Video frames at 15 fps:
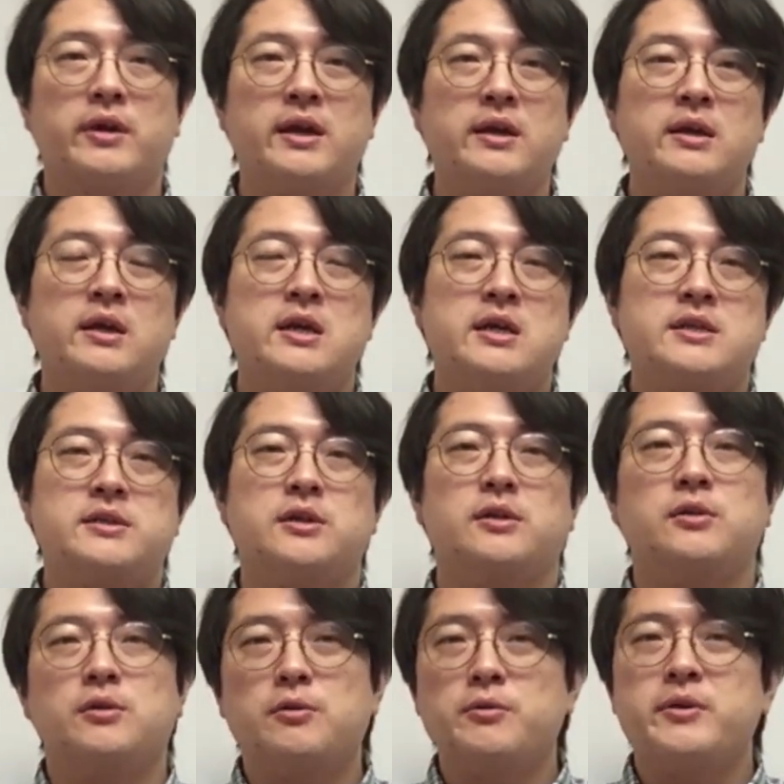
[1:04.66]
Okay, so
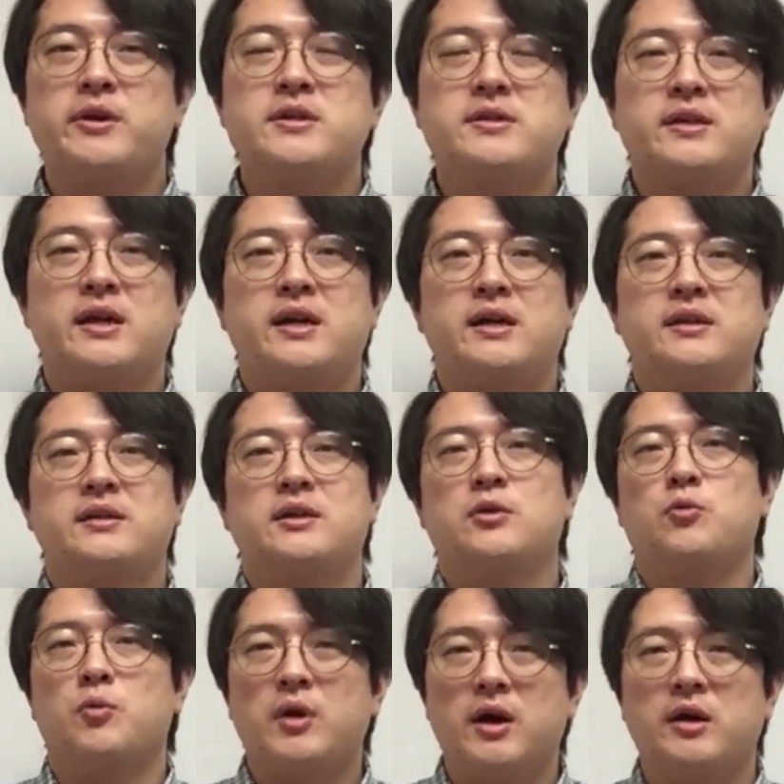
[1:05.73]
lawyers are the
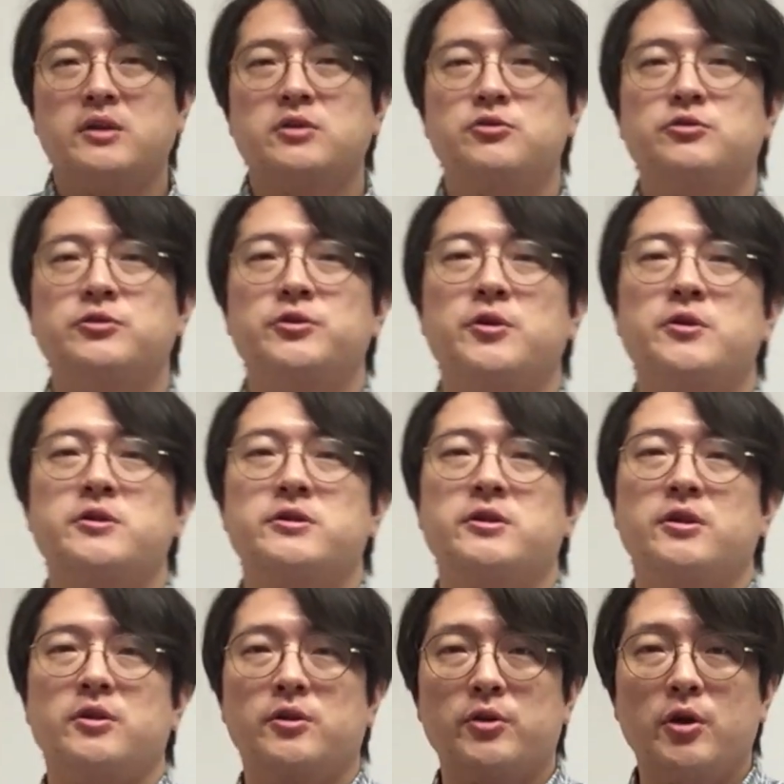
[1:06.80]
one who knows
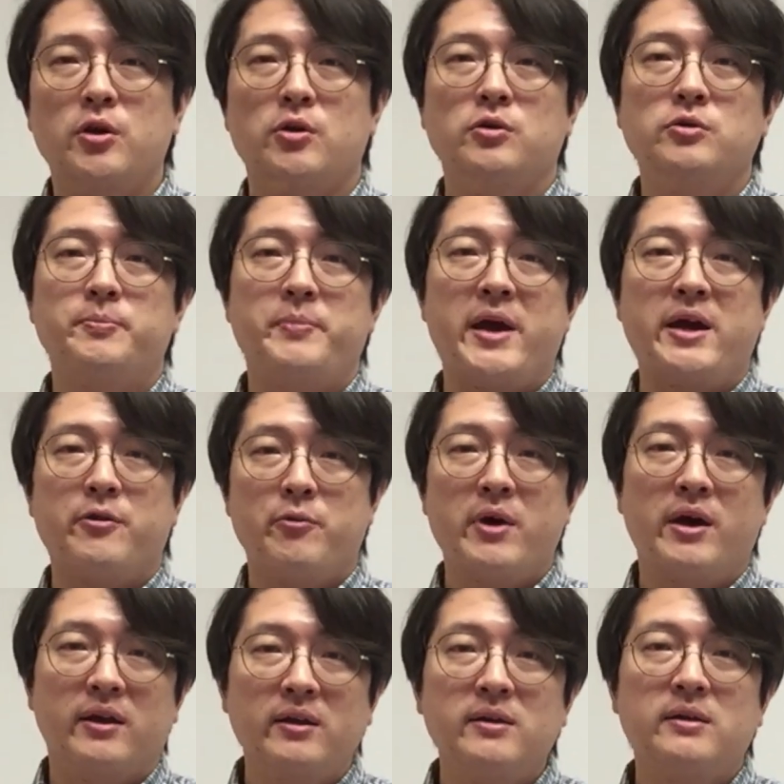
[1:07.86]
the law very
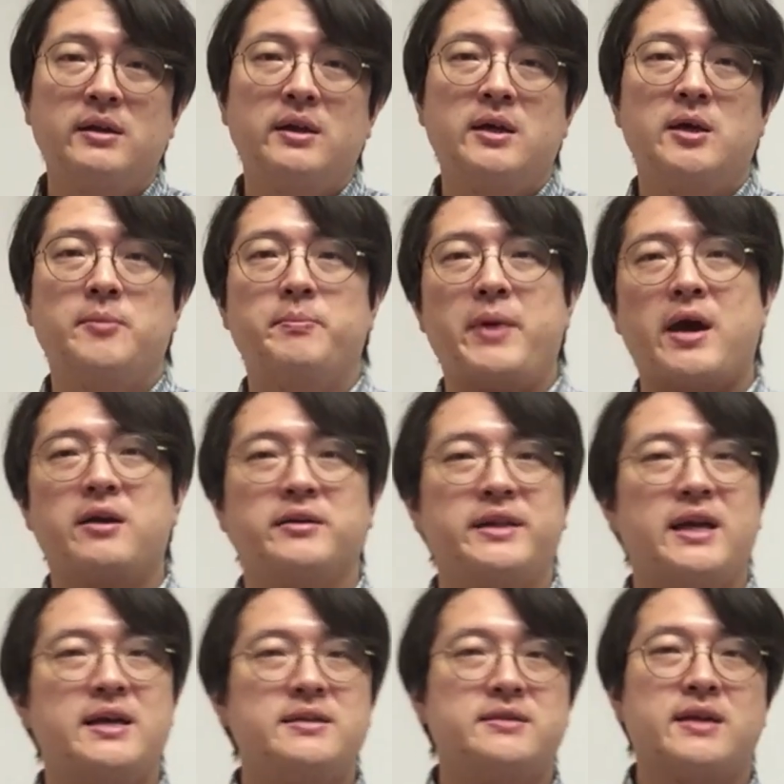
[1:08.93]
well, better
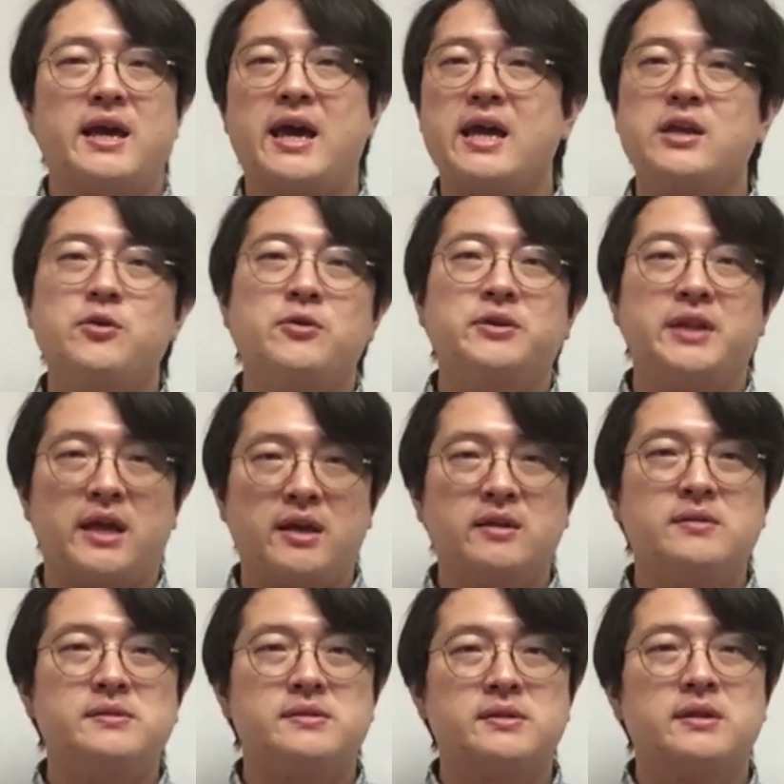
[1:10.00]
than anyone
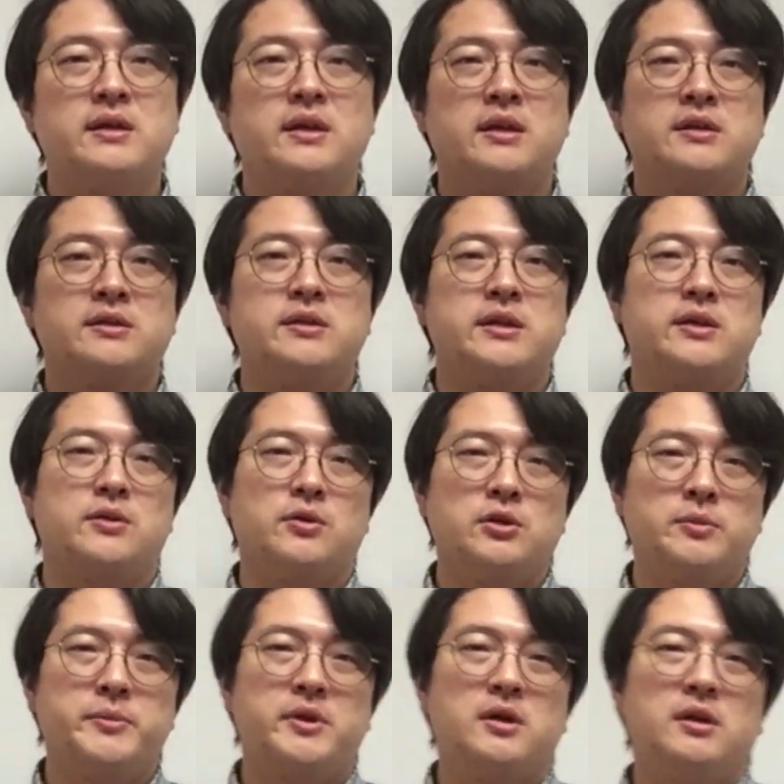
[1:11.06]
else. So
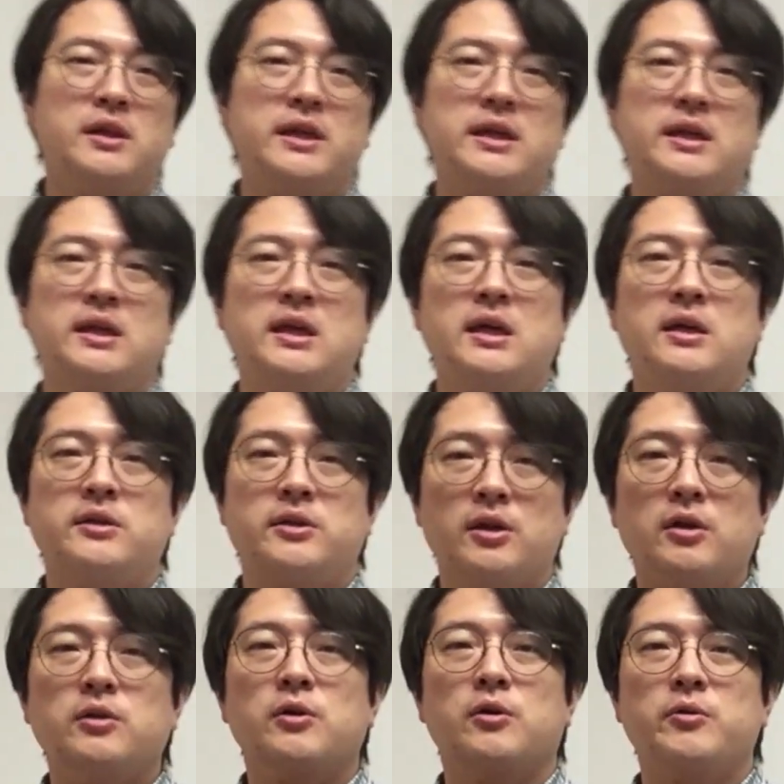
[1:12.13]
economically, the
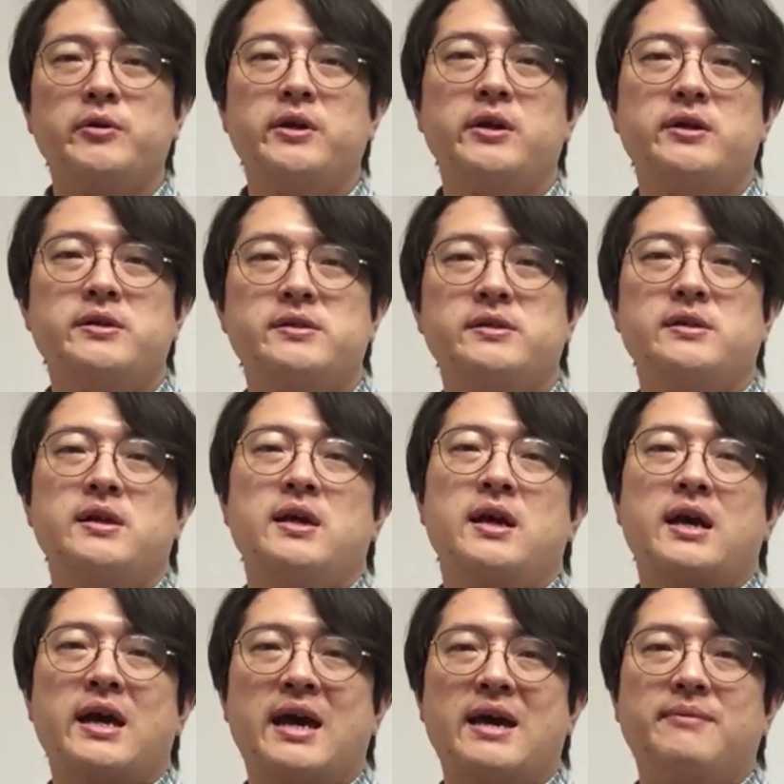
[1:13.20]
lawyers
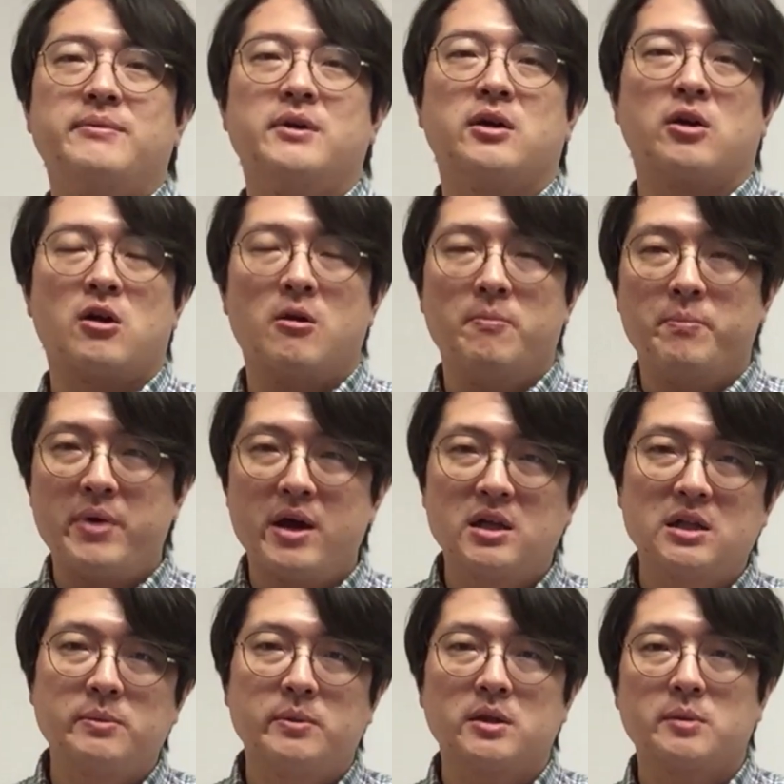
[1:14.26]
have a
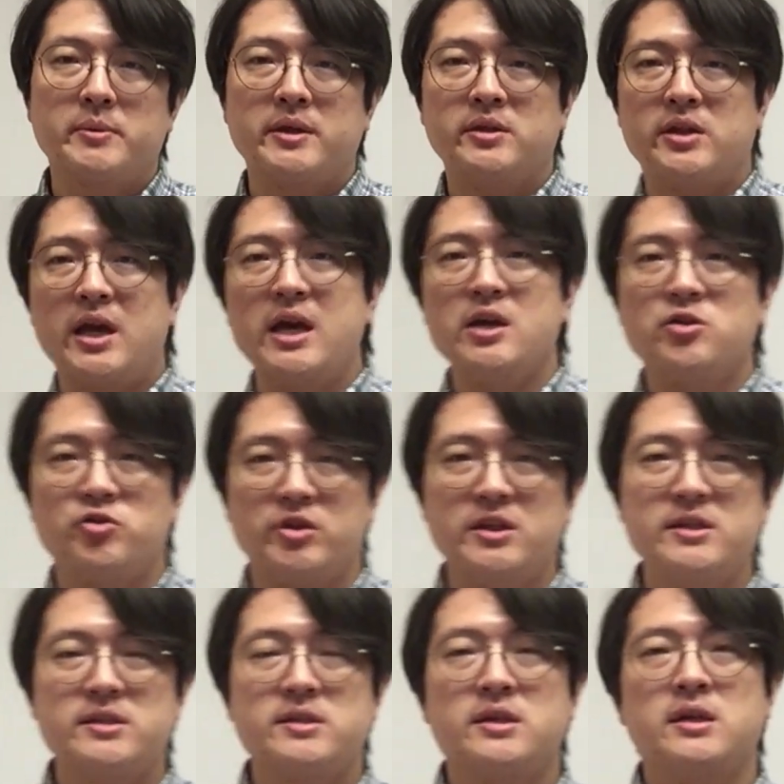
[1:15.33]
competitive
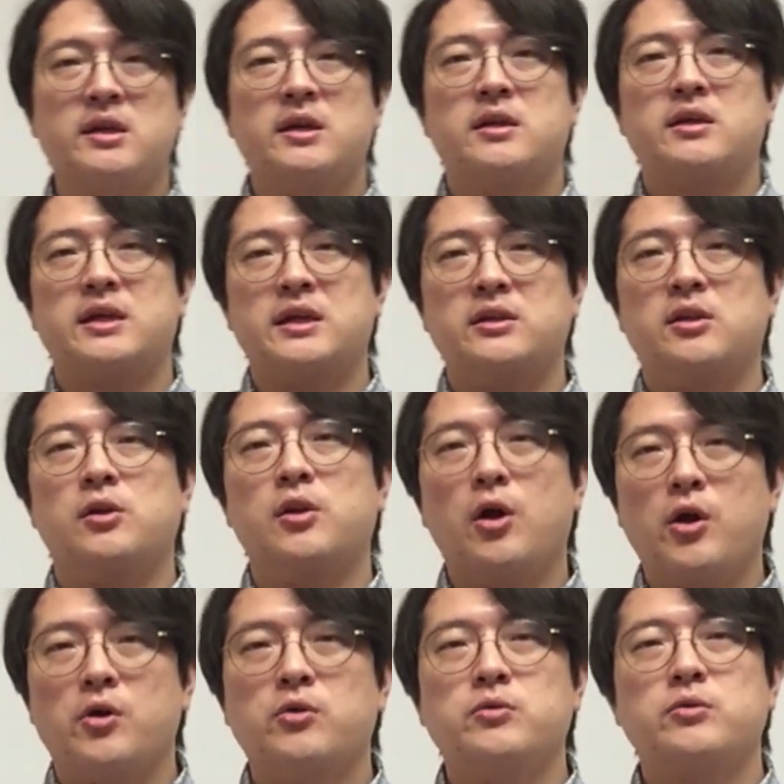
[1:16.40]
advantages in
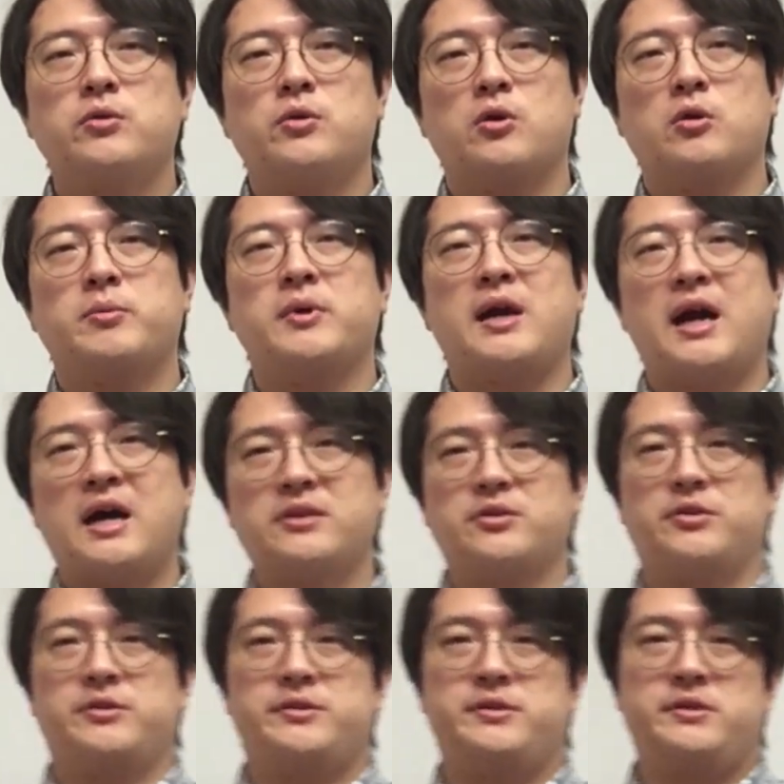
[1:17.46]
law over
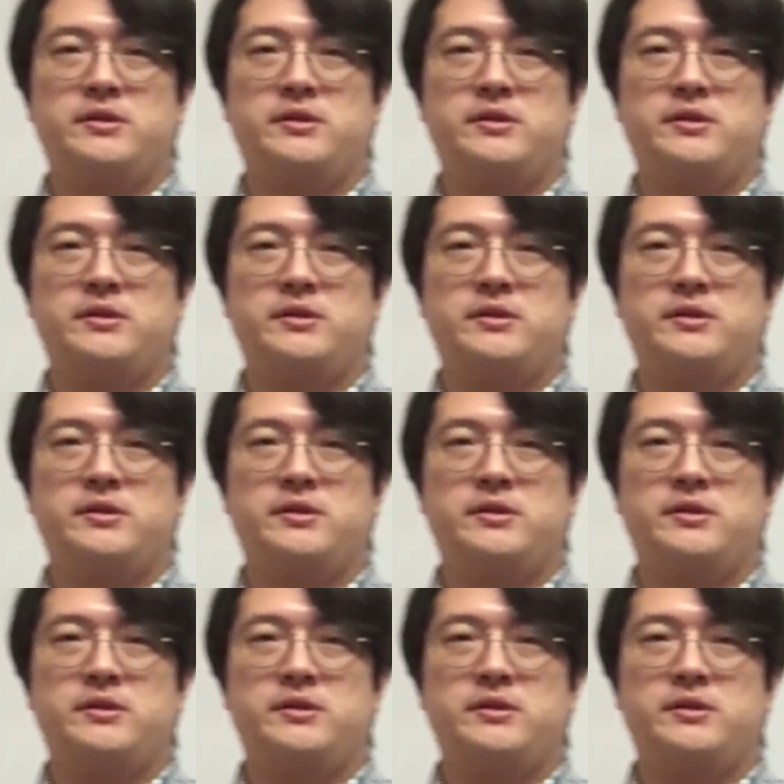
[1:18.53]
others.